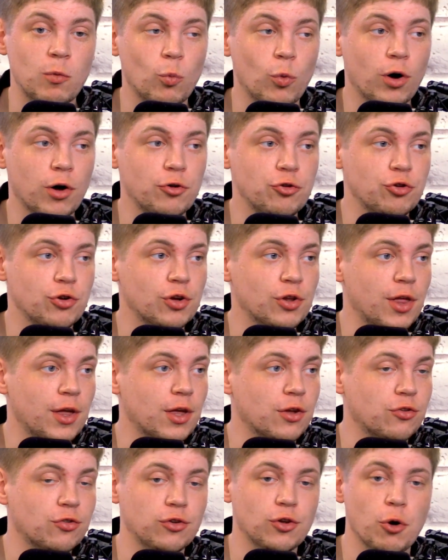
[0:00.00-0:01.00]
watching like
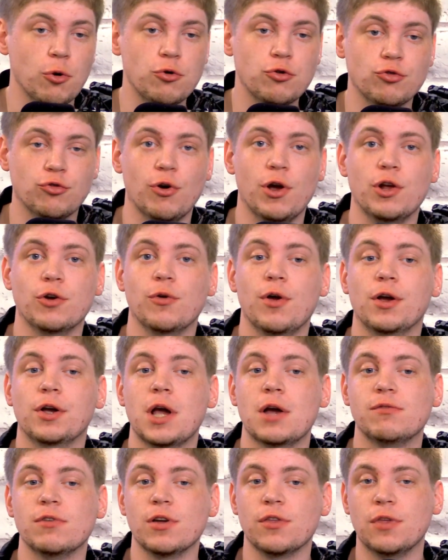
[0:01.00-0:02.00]
a slow train wreck,
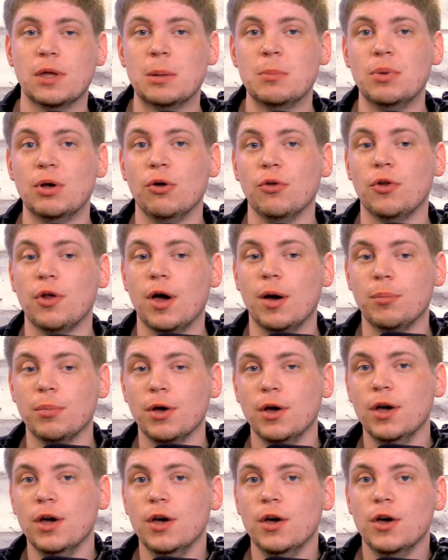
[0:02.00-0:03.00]
everything build up
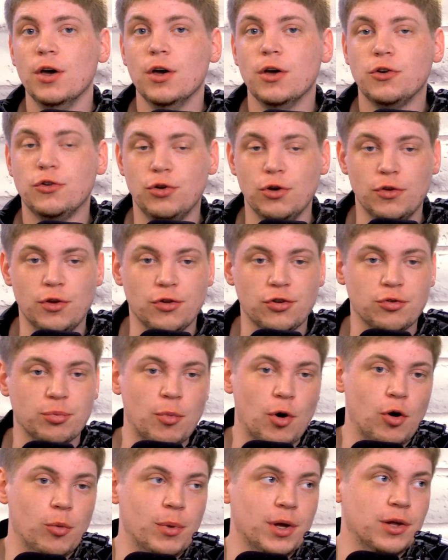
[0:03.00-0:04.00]
to this
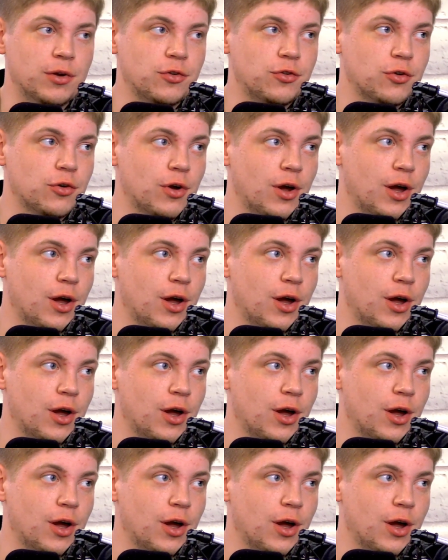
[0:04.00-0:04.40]
moment.